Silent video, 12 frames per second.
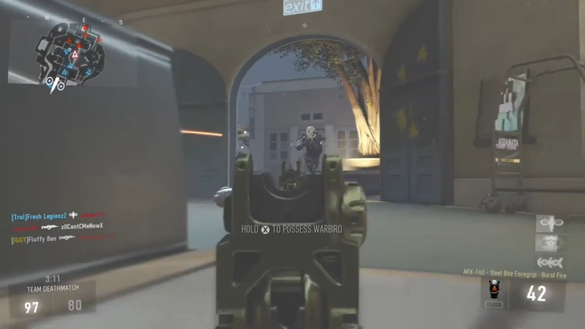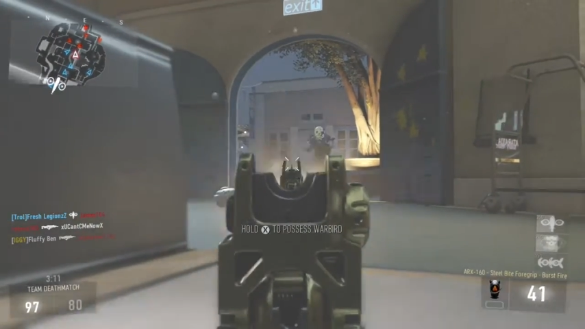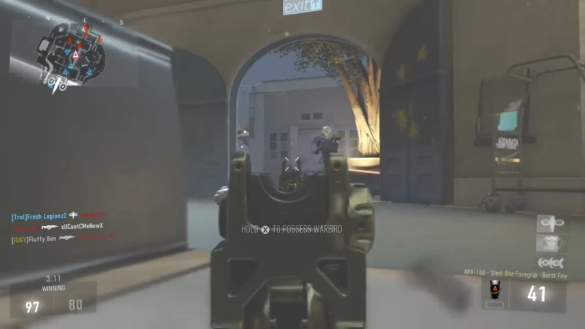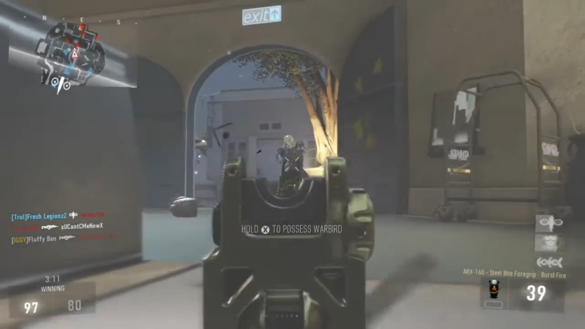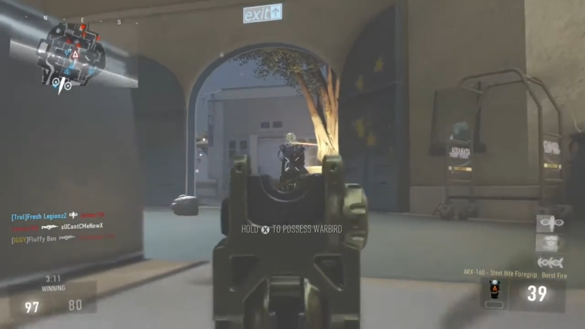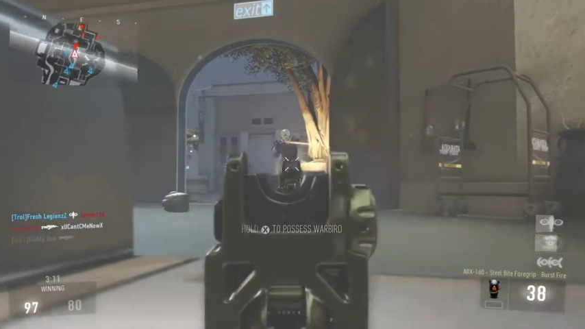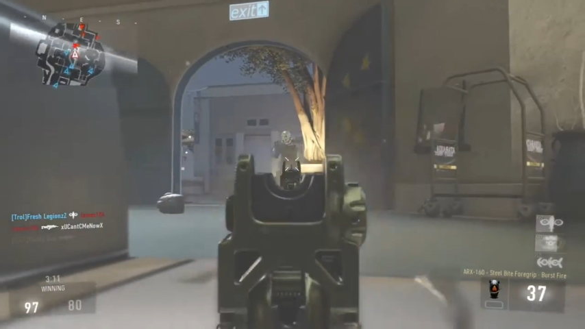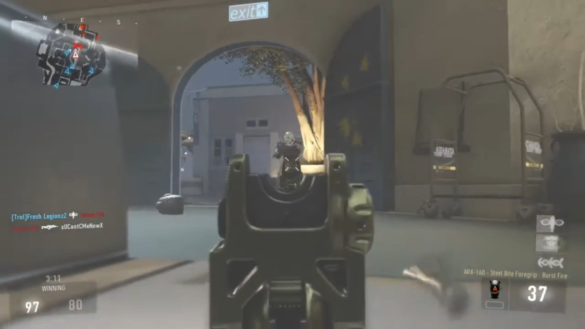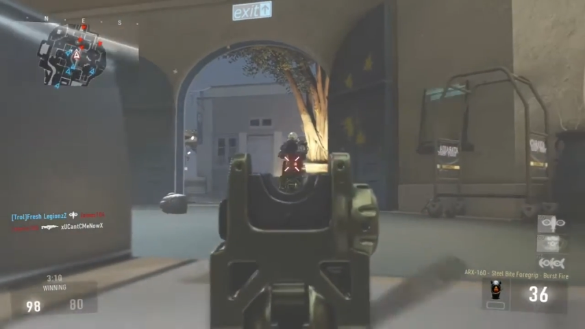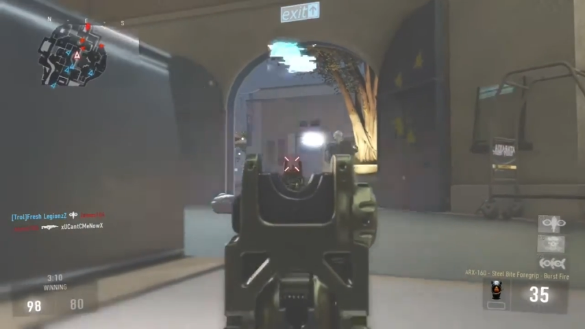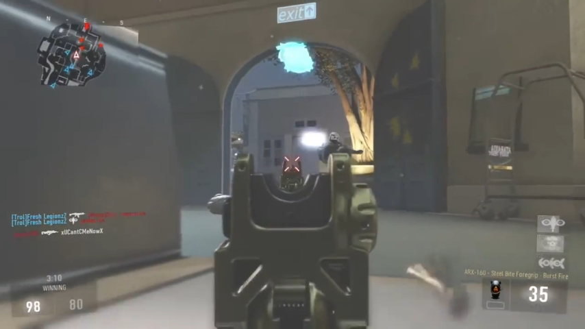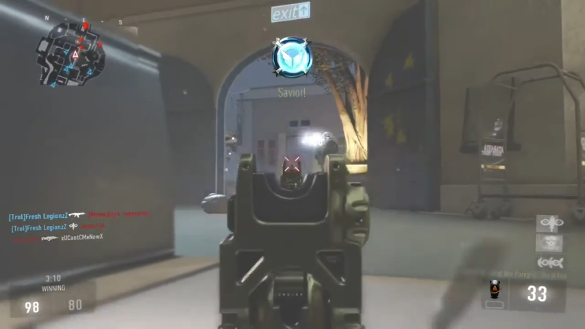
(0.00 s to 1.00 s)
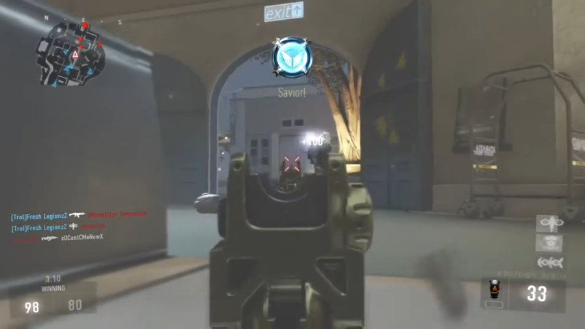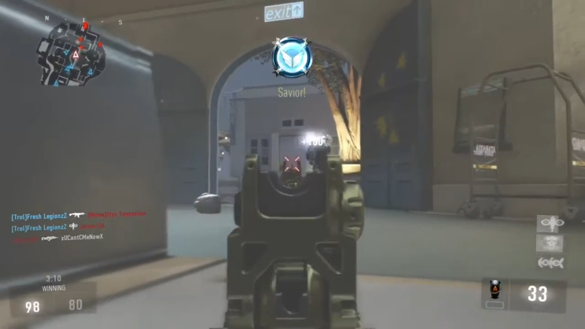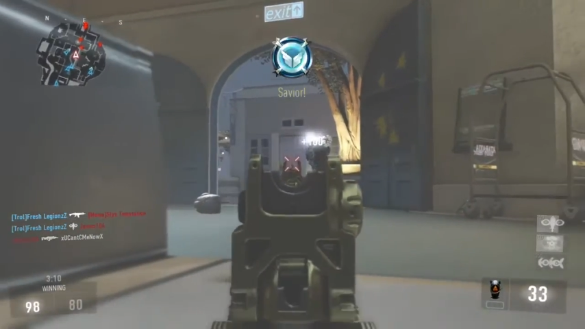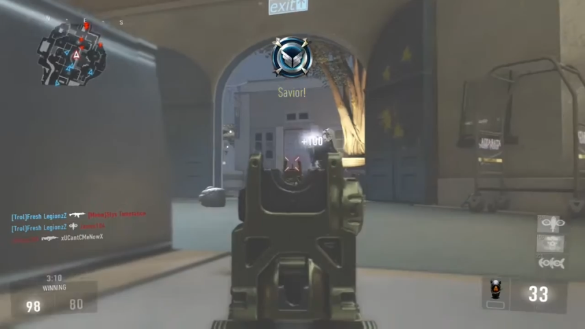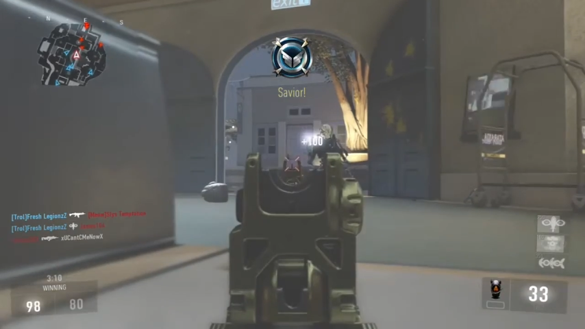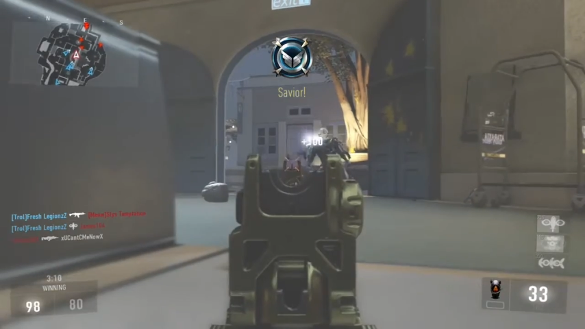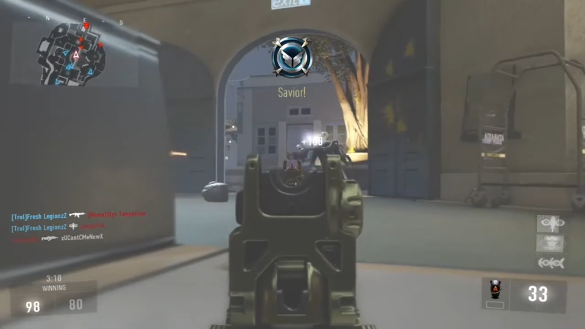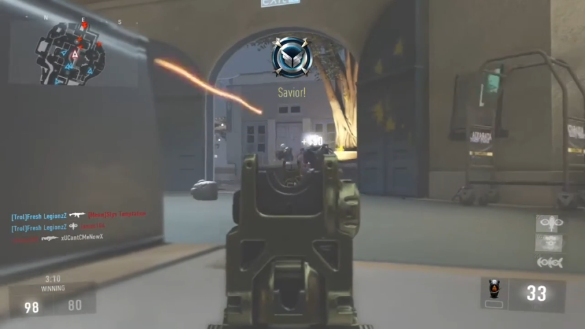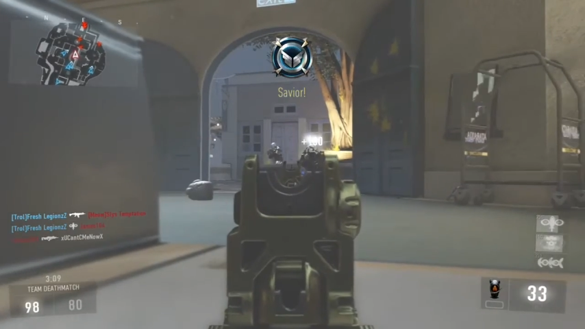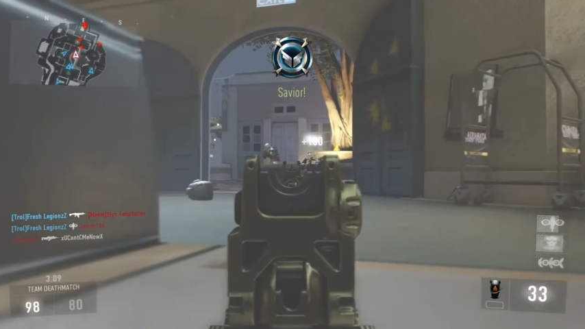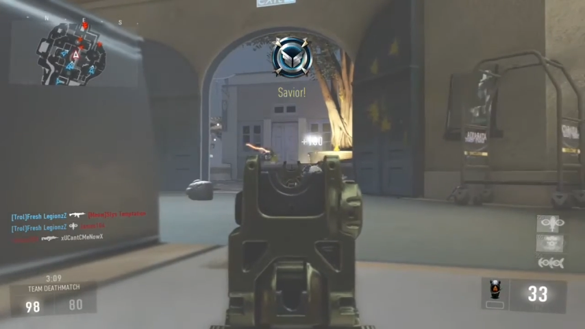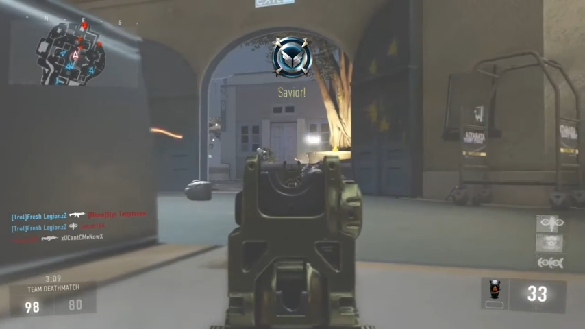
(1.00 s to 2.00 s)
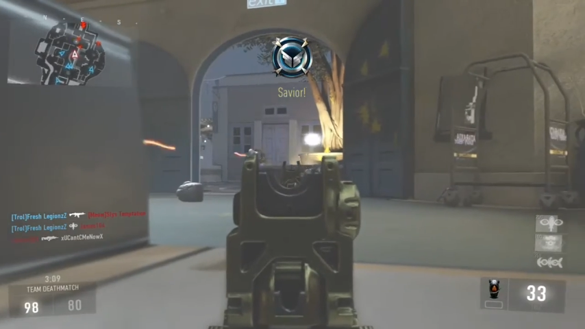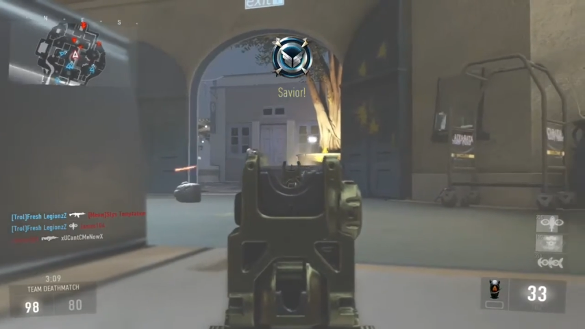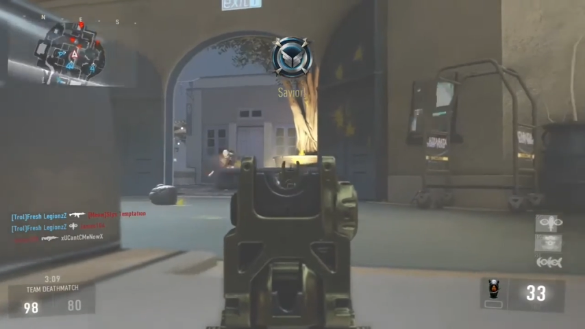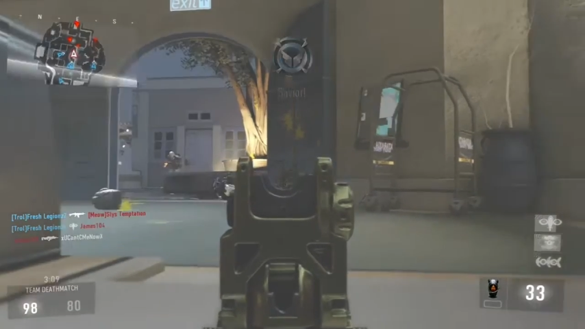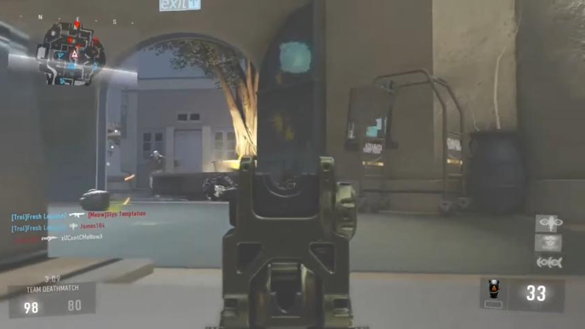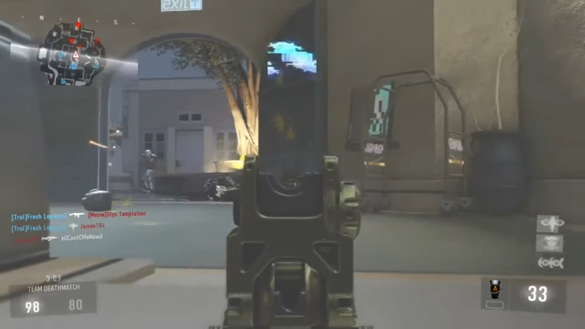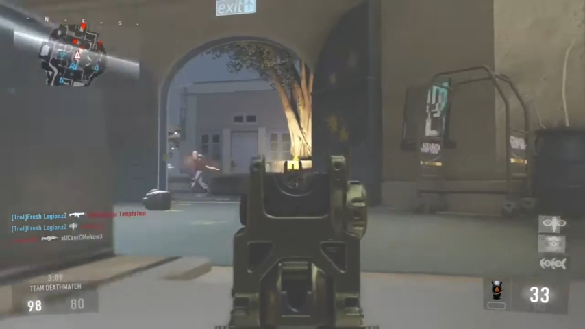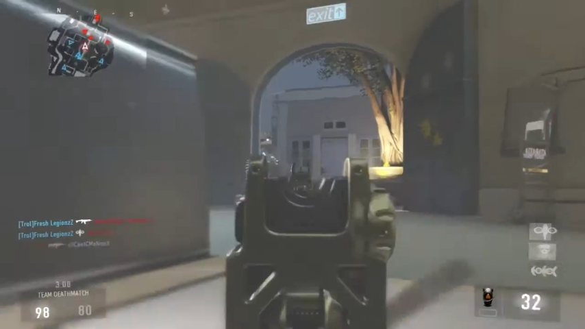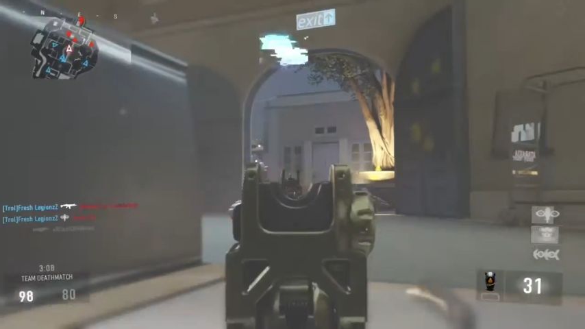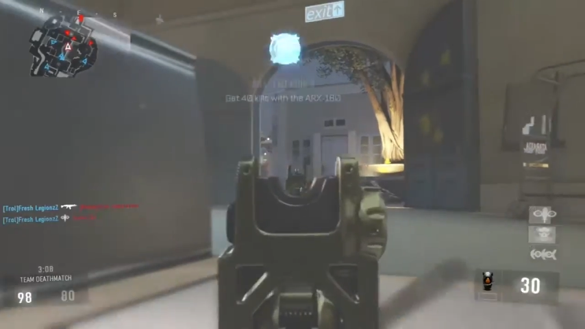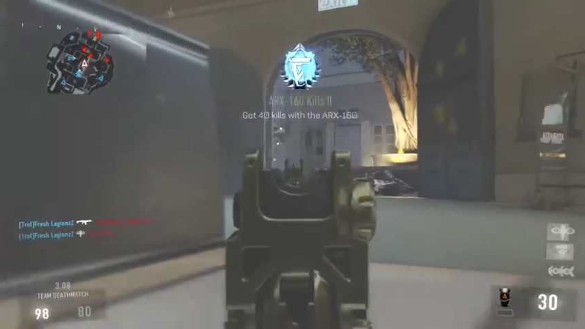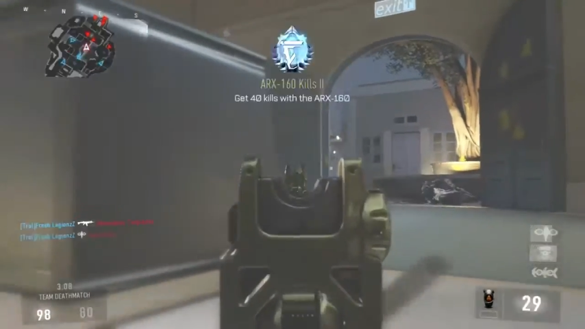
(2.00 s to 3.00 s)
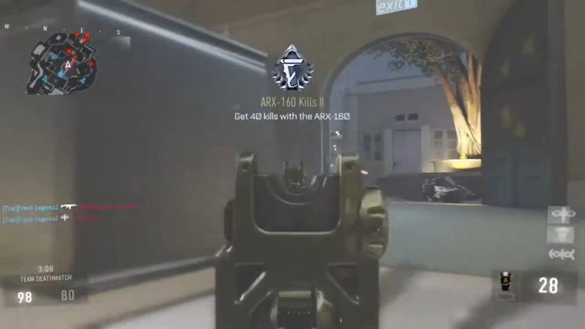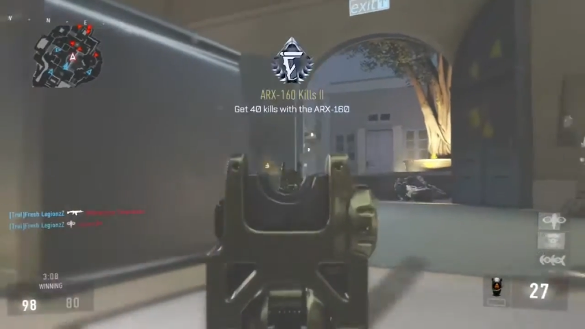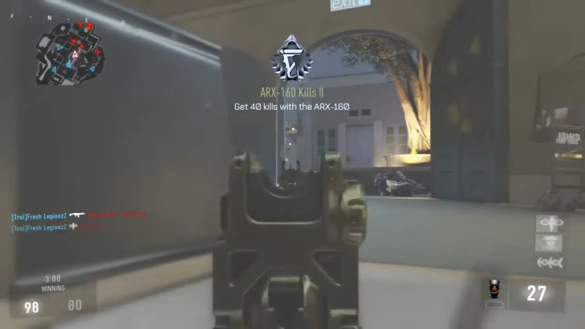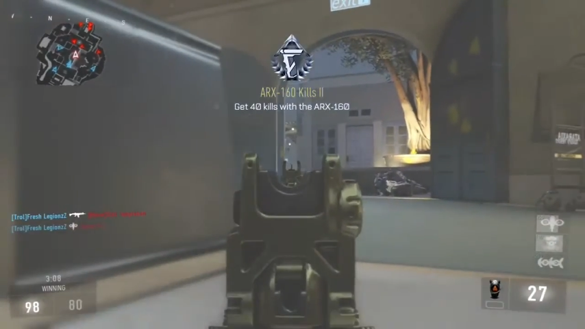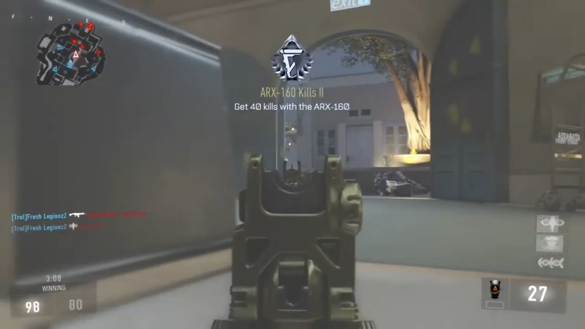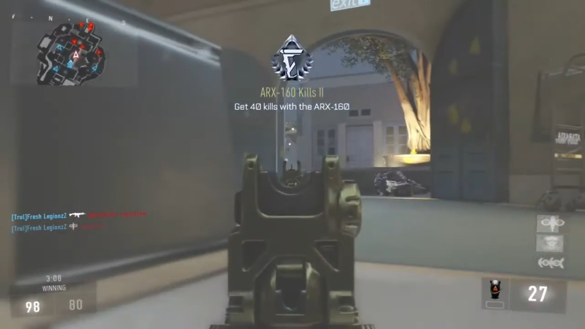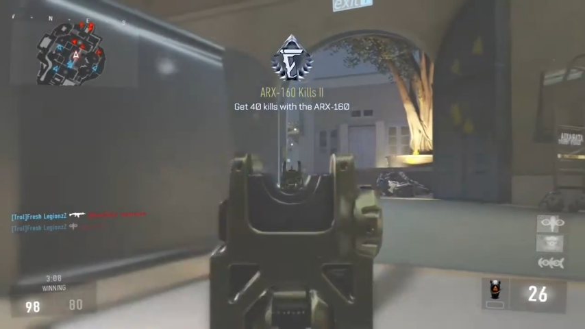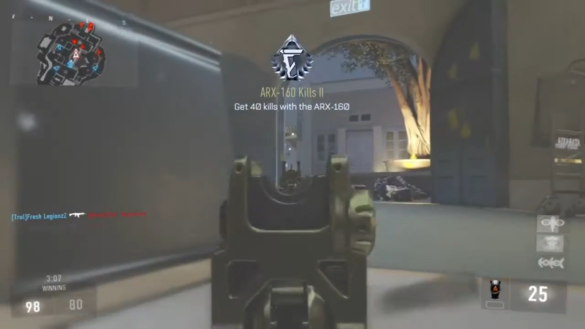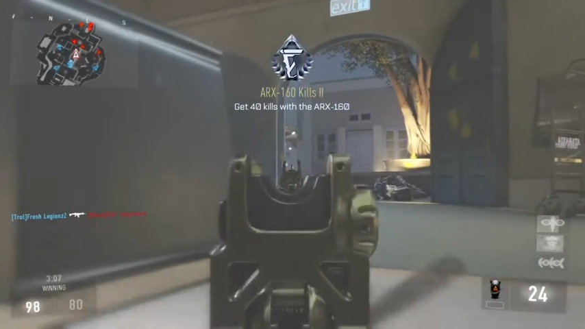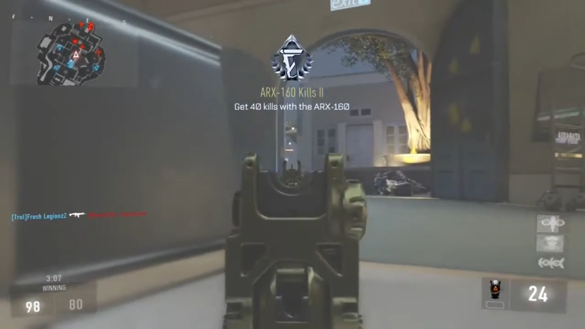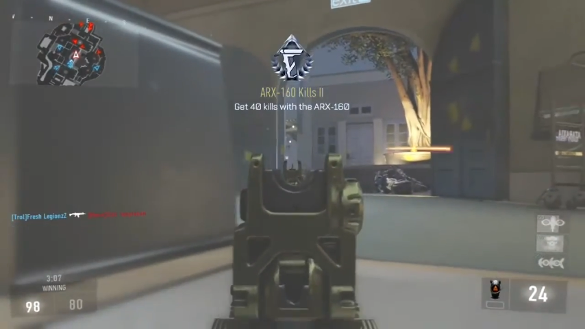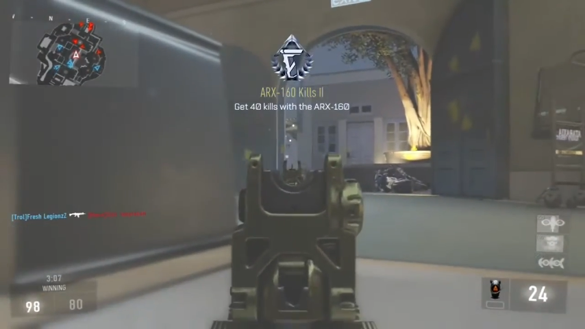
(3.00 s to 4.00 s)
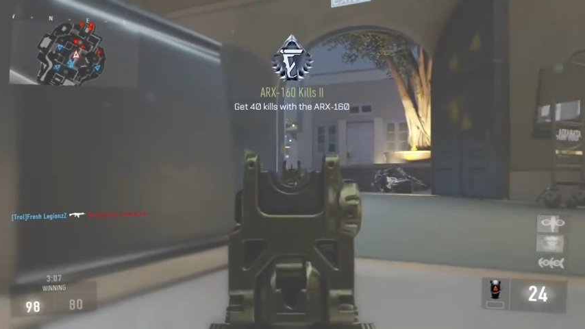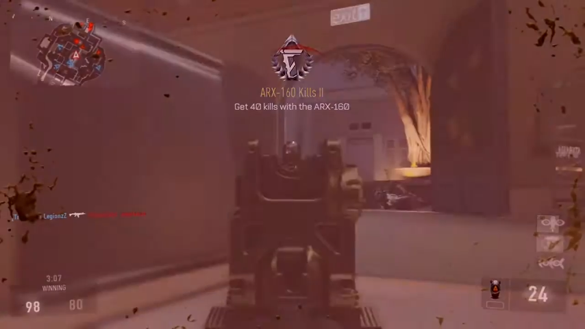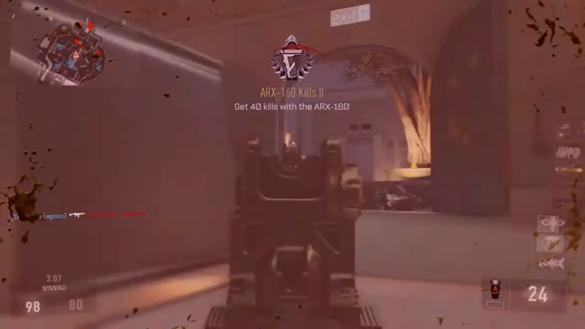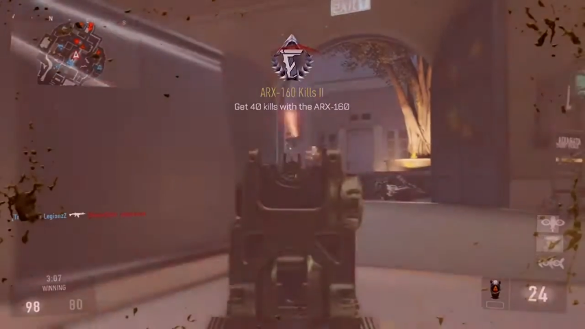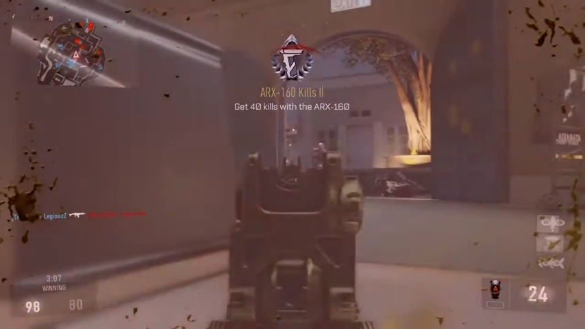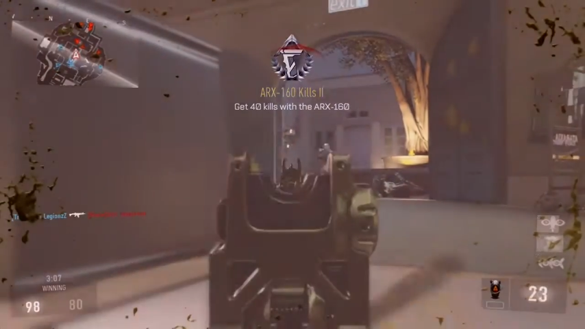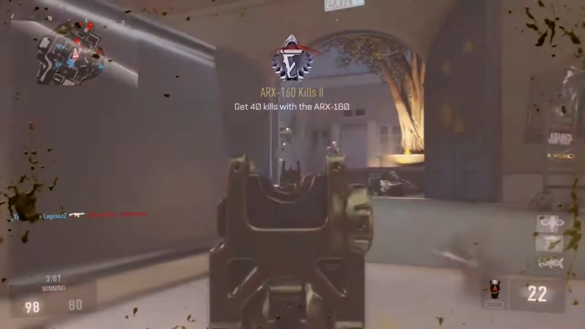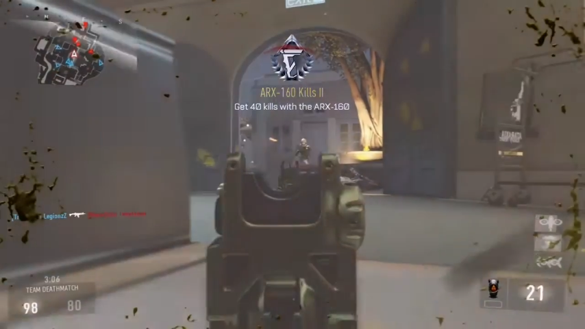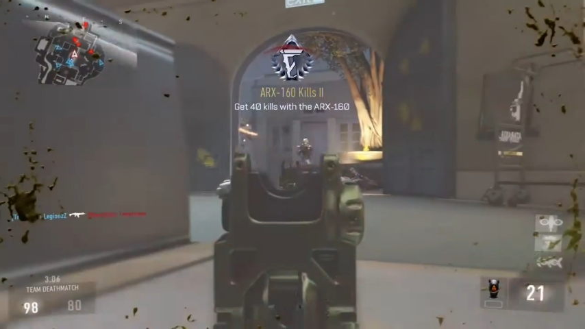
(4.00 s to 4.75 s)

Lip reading: (no speaker visible)